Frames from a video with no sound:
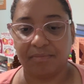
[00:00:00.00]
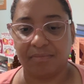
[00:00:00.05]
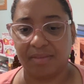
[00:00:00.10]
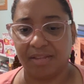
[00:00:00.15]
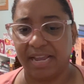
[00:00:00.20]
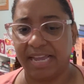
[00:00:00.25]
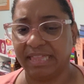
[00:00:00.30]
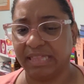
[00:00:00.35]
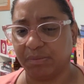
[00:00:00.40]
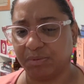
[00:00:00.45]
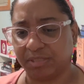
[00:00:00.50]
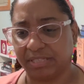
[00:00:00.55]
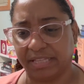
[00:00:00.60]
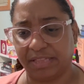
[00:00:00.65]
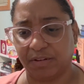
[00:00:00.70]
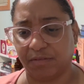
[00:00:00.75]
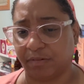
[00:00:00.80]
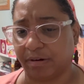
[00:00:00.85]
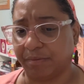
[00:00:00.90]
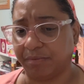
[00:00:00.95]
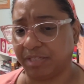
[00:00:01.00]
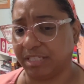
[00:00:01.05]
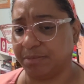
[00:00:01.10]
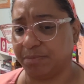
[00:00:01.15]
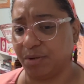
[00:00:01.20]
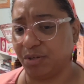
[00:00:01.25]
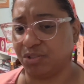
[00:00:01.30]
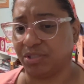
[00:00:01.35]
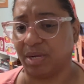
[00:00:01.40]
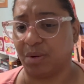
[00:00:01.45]
And there was nothing wrong with this
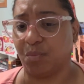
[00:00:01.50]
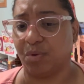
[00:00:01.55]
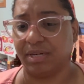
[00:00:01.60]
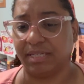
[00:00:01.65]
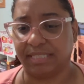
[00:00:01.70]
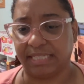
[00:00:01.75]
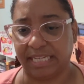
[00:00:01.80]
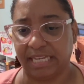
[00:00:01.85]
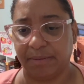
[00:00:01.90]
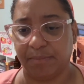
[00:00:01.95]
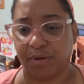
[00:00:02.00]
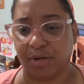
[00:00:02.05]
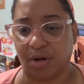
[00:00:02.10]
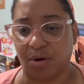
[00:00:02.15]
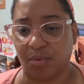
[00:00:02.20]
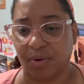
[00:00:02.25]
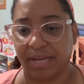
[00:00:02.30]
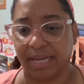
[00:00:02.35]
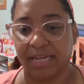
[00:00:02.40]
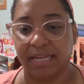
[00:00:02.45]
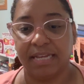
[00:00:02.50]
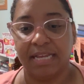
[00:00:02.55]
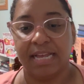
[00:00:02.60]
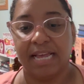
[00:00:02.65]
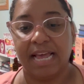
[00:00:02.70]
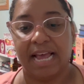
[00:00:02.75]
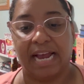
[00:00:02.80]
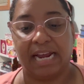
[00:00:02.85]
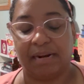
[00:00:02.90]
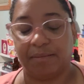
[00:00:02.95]
book, so I wanted to keep going.
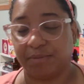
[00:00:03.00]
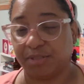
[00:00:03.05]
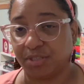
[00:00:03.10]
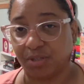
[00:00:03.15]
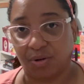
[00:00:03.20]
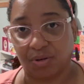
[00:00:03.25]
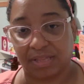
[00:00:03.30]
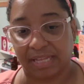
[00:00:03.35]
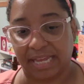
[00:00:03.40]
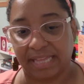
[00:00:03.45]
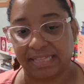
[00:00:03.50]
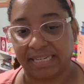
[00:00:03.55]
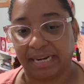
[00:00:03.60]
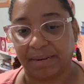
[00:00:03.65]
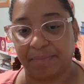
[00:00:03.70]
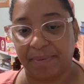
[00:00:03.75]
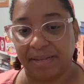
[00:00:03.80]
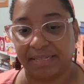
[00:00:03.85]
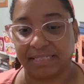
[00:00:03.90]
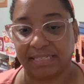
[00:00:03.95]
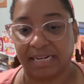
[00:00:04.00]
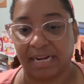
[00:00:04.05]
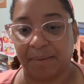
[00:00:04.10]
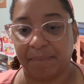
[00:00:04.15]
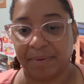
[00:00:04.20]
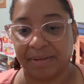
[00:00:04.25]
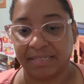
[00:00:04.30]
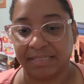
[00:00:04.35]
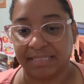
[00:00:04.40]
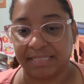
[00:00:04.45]
And I'm so glad that I picked it
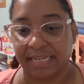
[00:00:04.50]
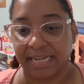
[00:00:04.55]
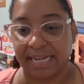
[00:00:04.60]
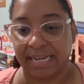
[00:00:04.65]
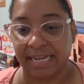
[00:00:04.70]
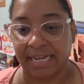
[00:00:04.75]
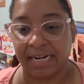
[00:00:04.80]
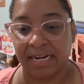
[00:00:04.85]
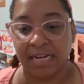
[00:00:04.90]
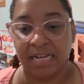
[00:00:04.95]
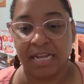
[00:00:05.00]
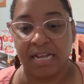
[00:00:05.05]
up and did.